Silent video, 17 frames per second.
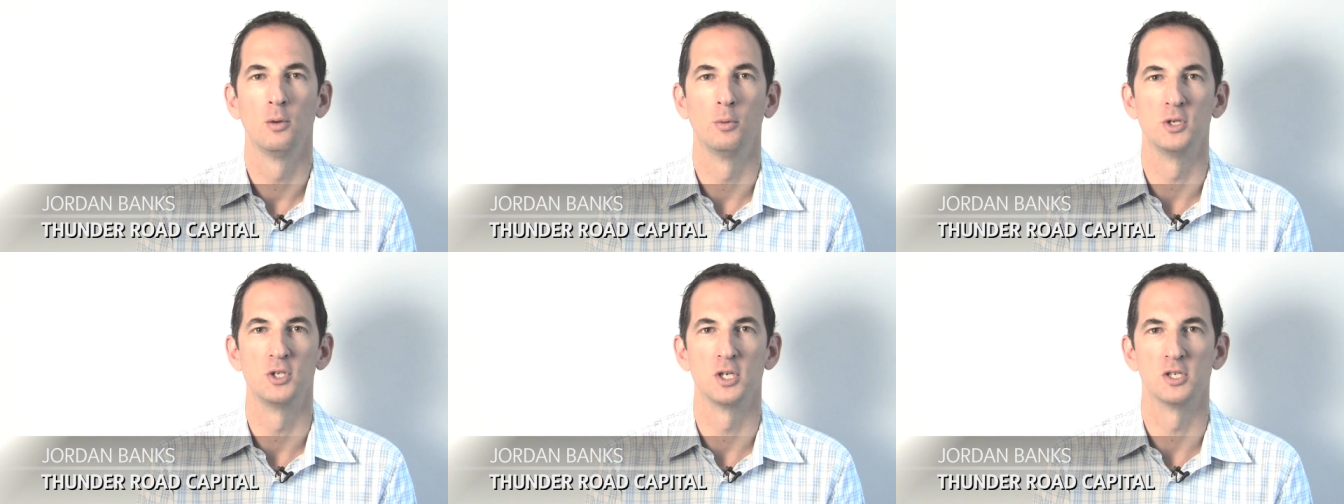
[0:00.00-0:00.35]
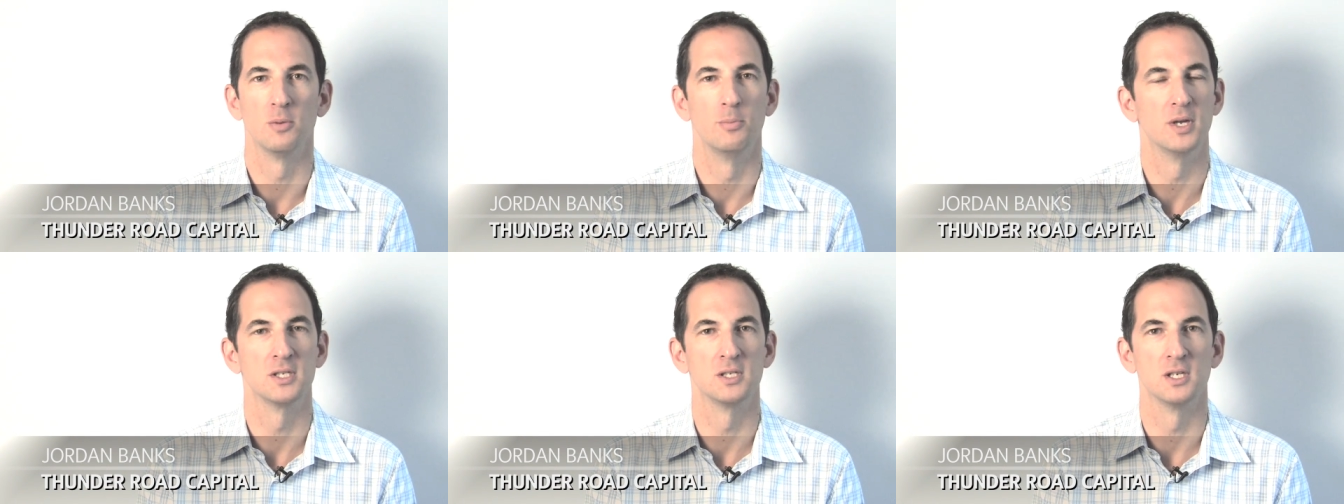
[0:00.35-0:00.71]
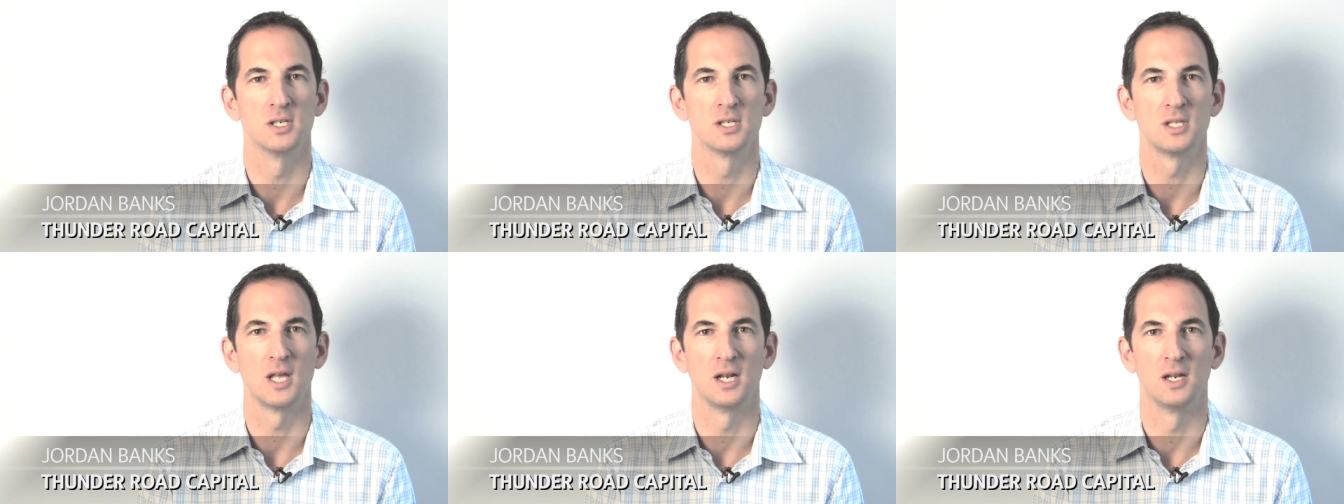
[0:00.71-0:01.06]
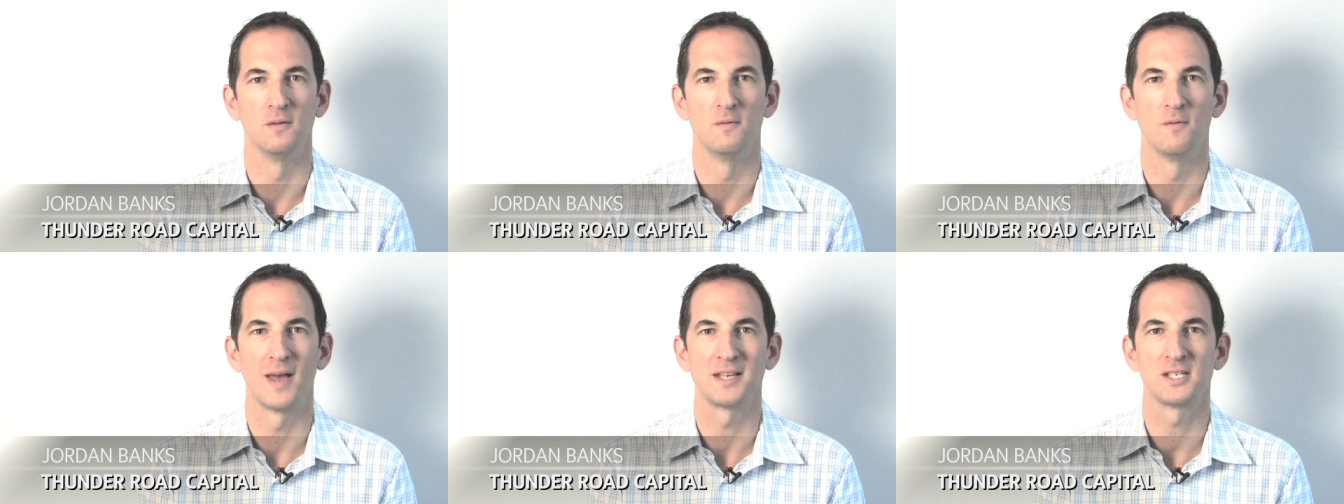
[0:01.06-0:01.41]
which is a business that
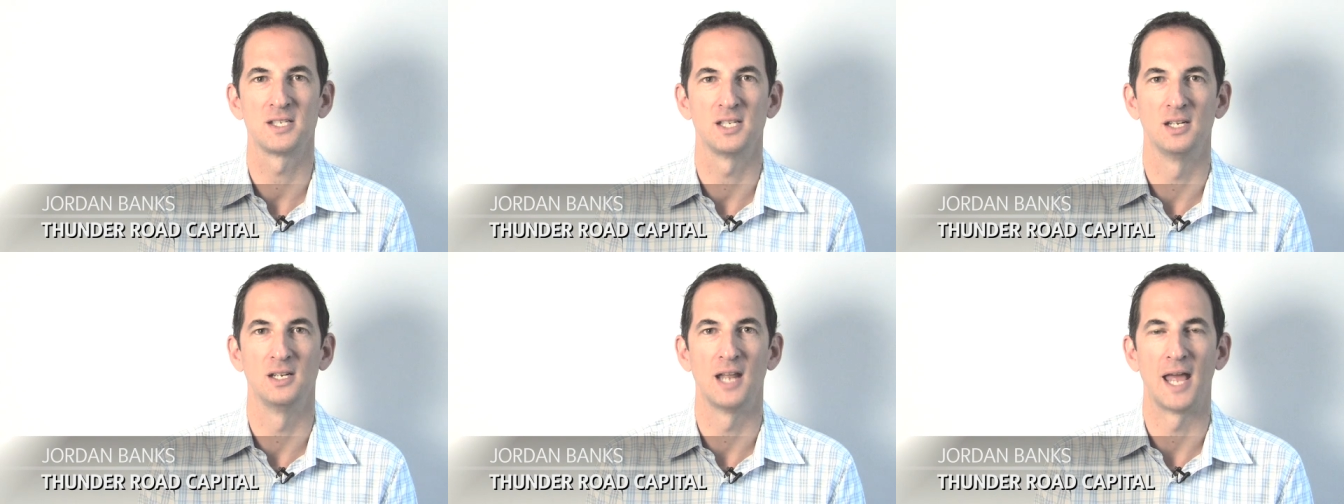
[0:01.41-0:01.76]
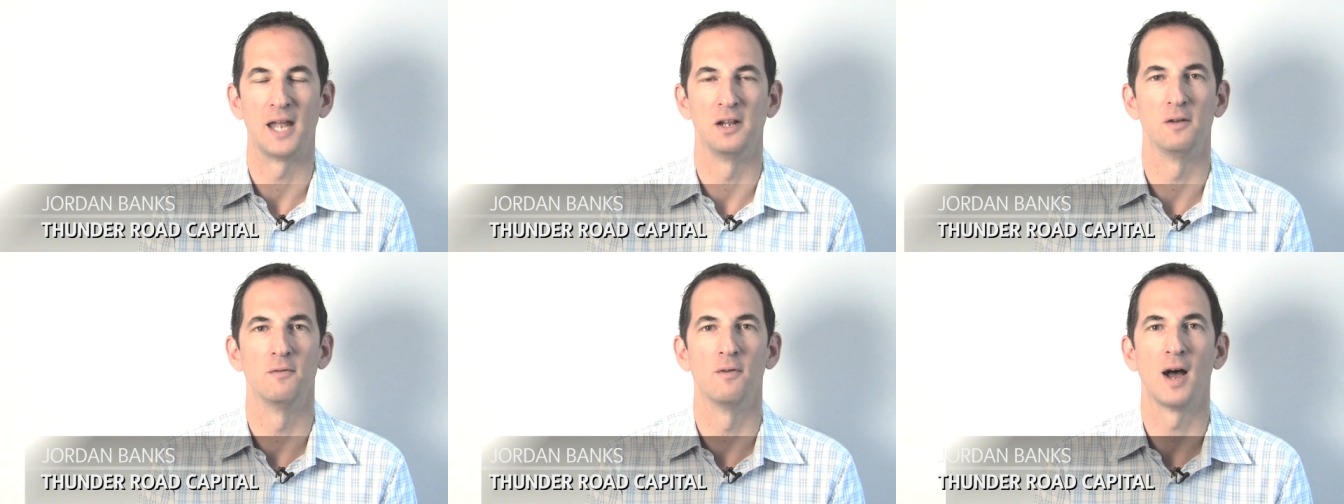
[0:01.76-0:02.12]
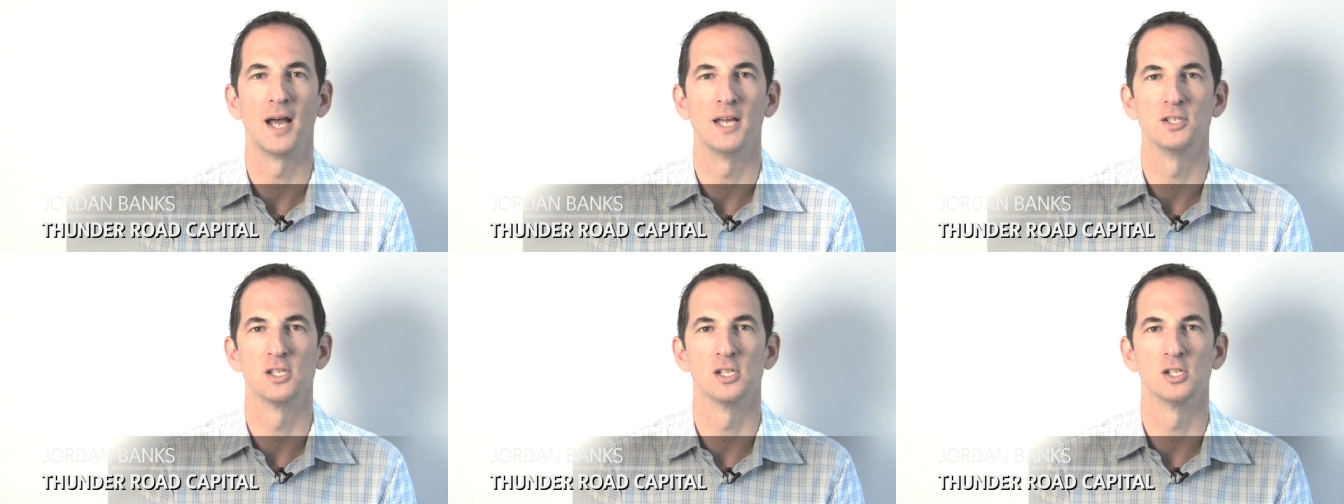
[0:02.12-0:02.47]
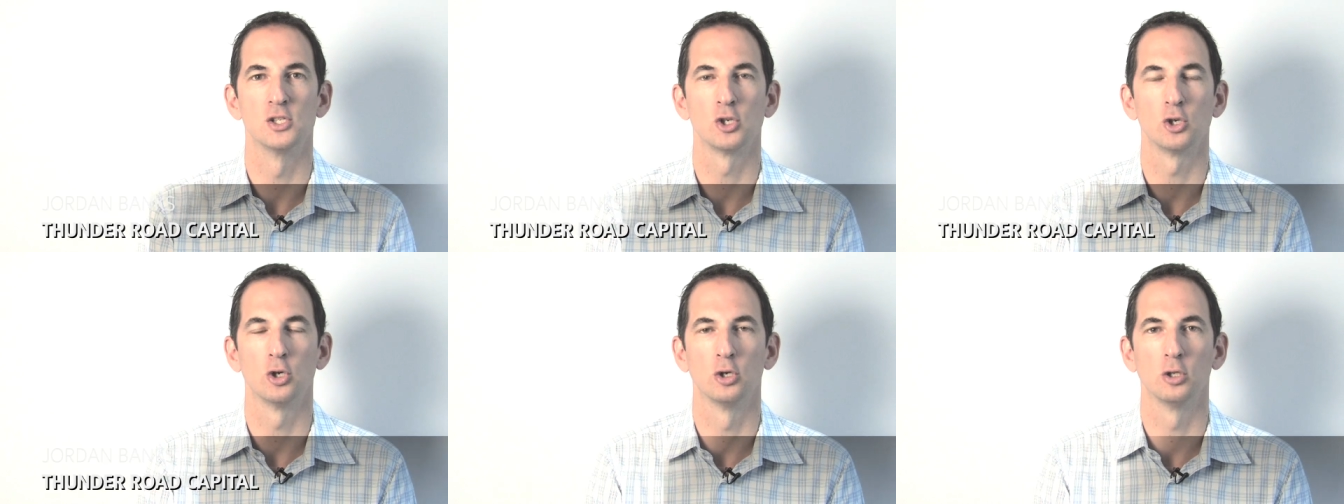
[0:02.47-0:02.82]
invests in and
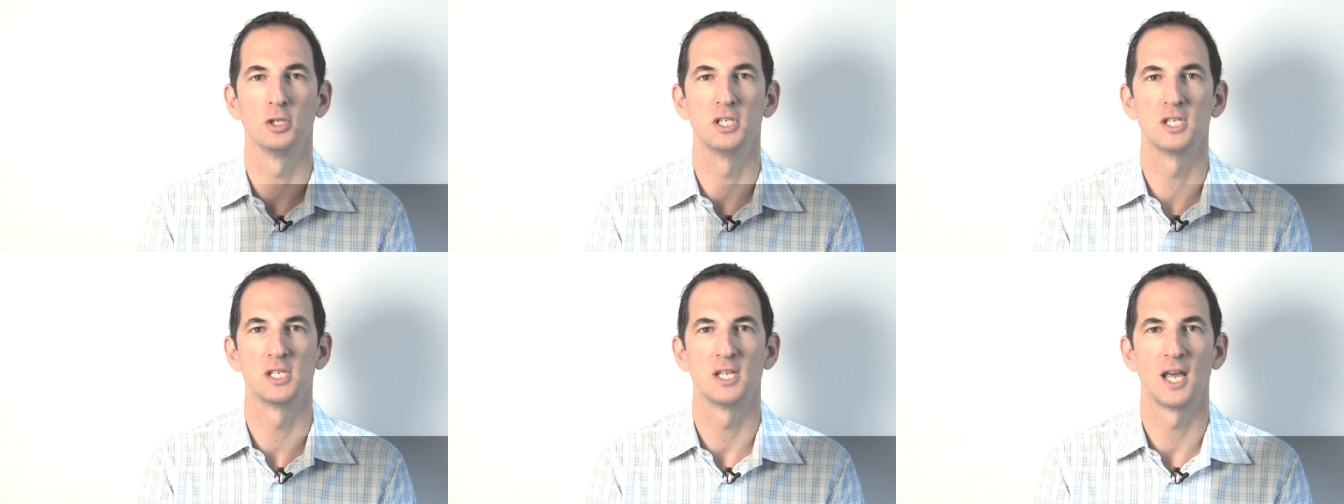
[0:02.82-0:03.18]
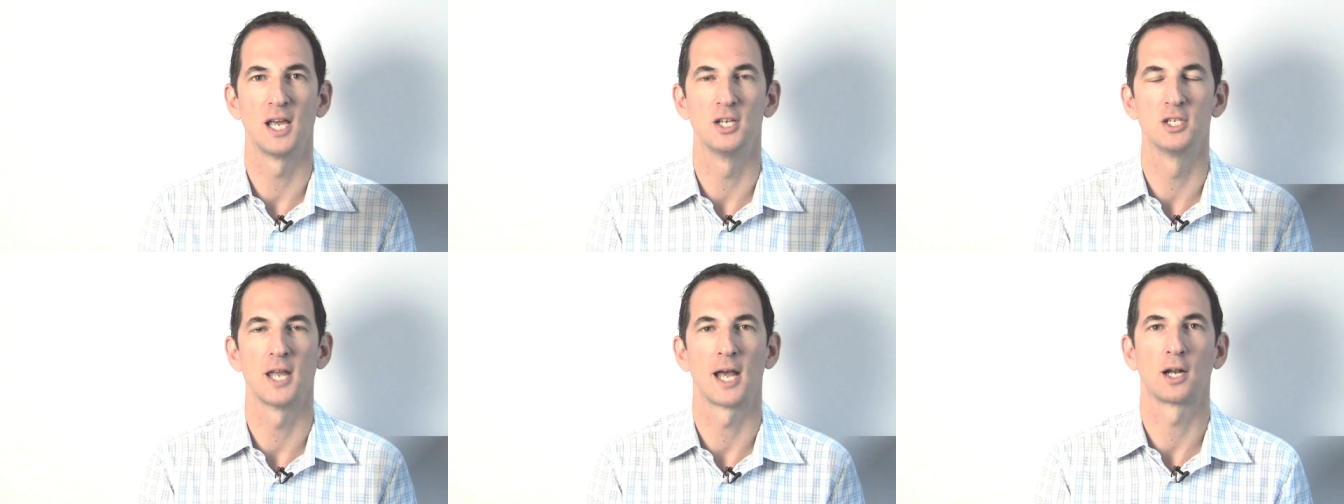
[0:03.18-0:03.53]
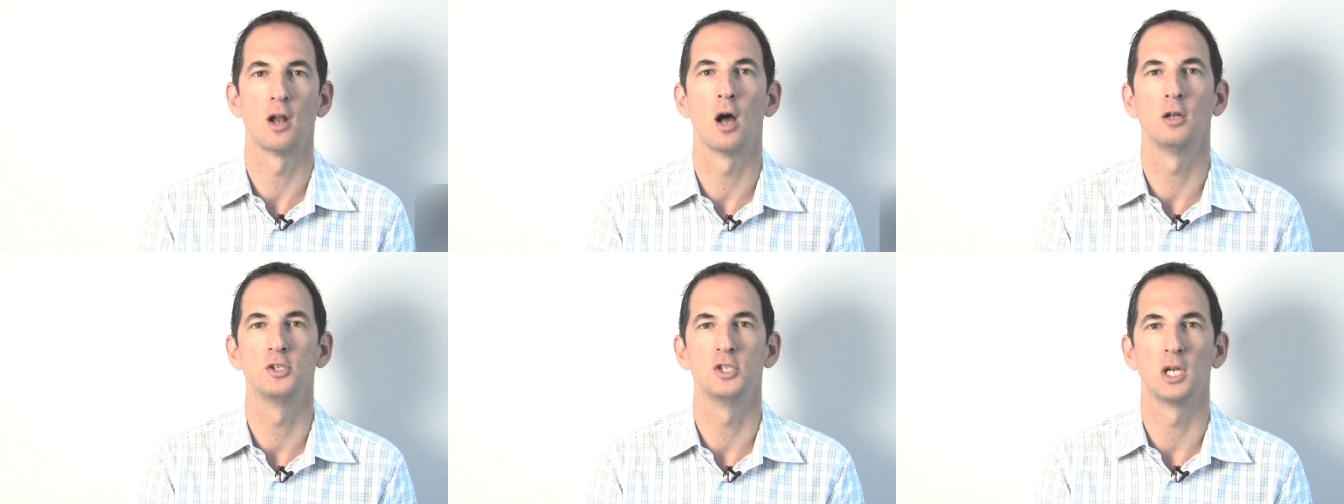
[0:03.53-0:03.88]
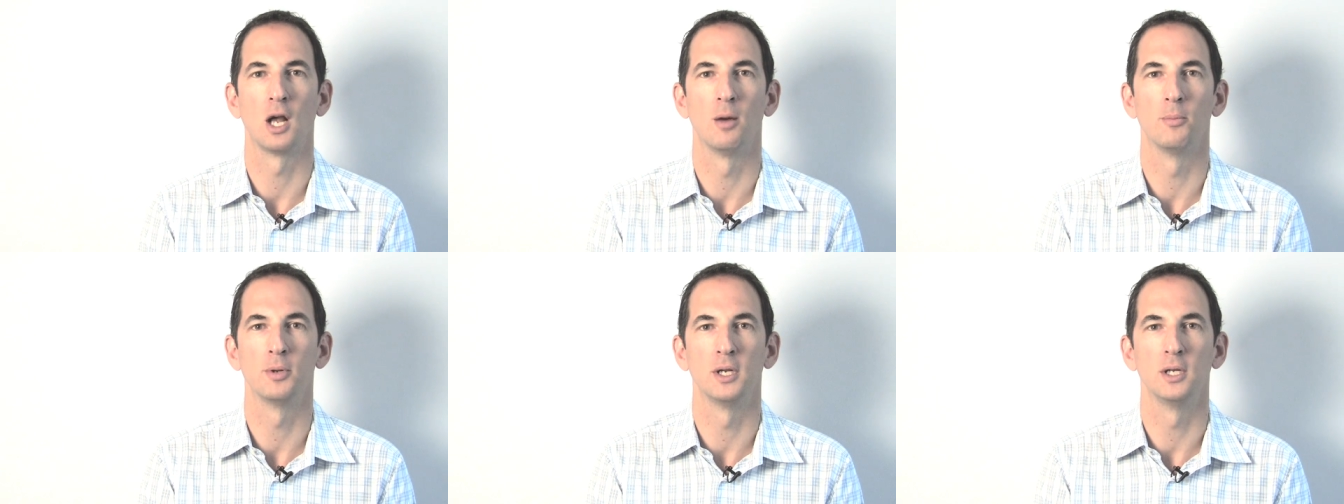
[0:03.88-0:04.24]
advises early-stage technology
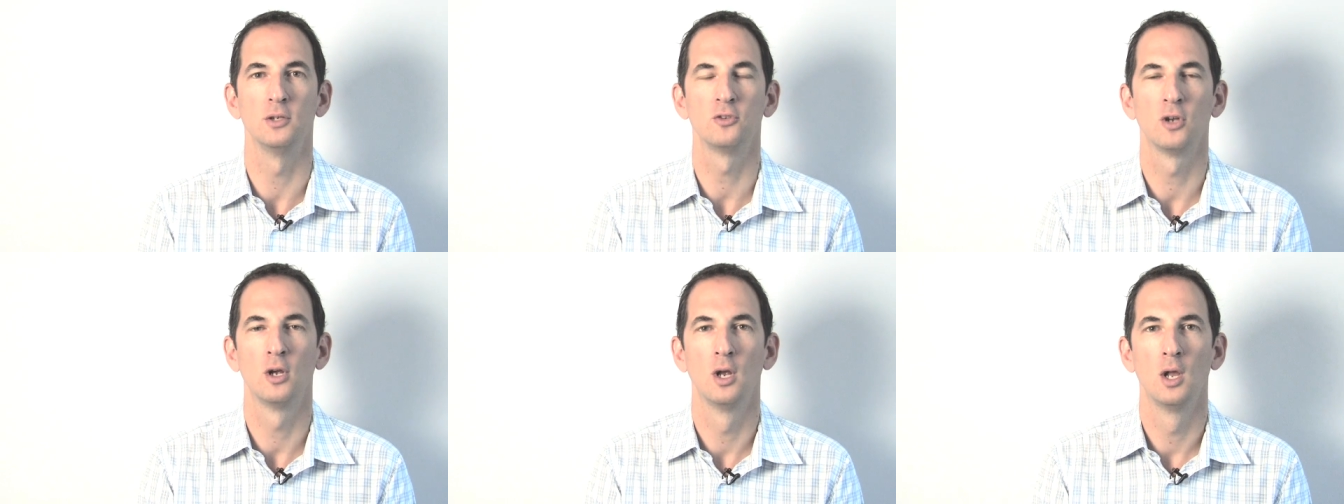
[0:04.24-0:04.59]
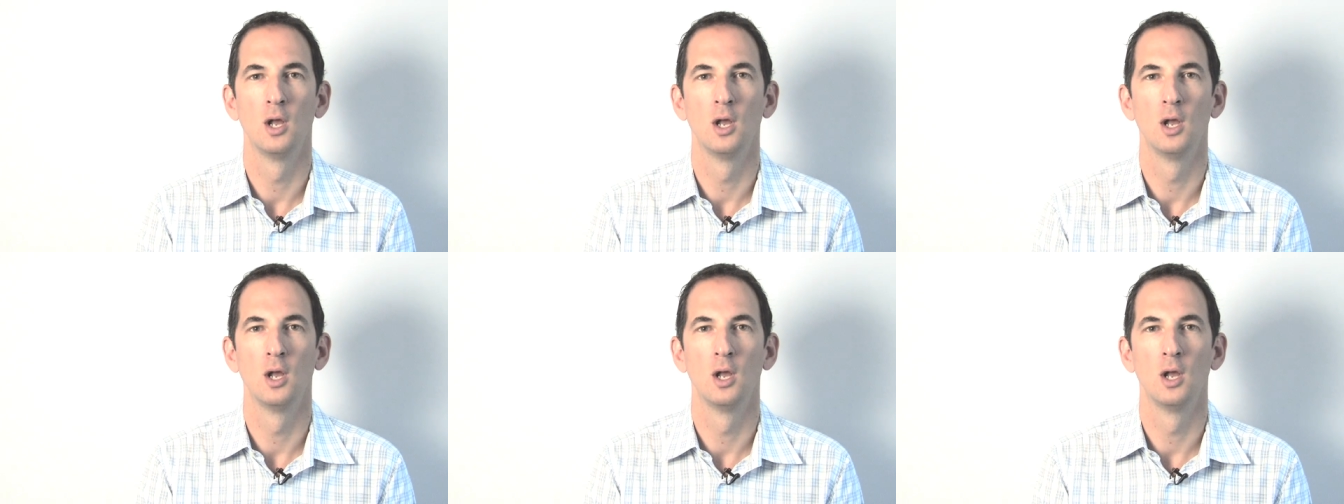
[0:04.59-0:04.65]
companies.